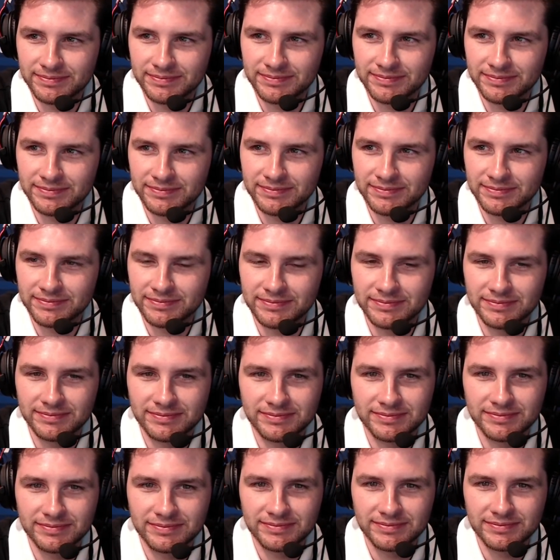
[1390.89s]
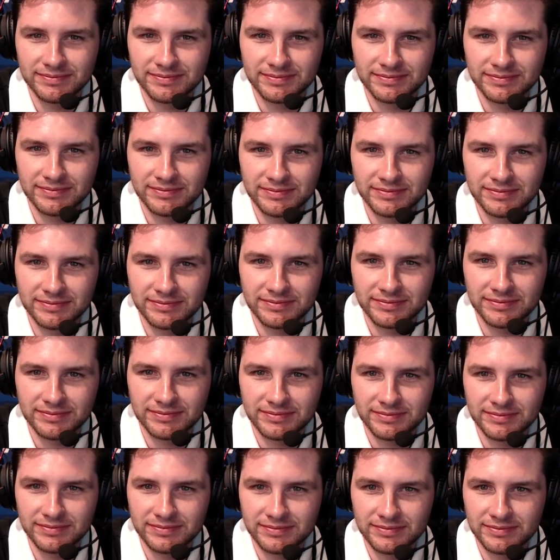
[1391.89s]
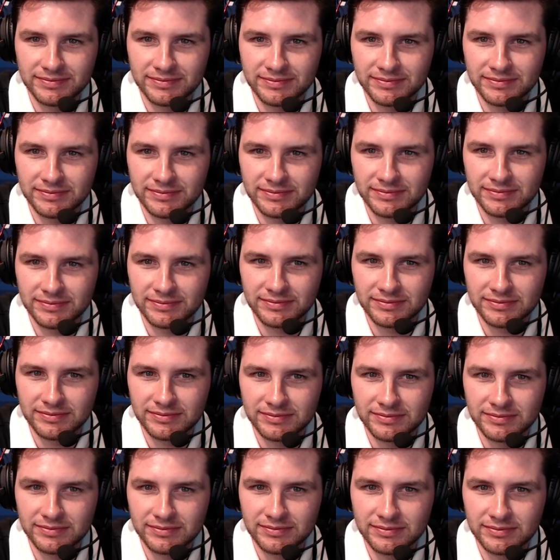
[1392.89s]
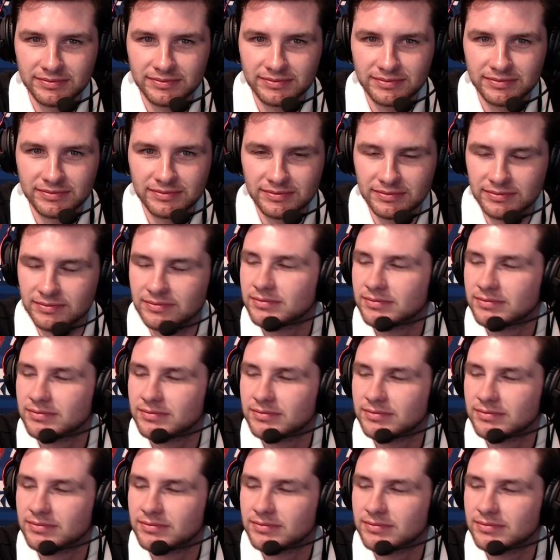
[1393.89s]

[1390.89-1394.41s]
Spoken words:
(not speaking)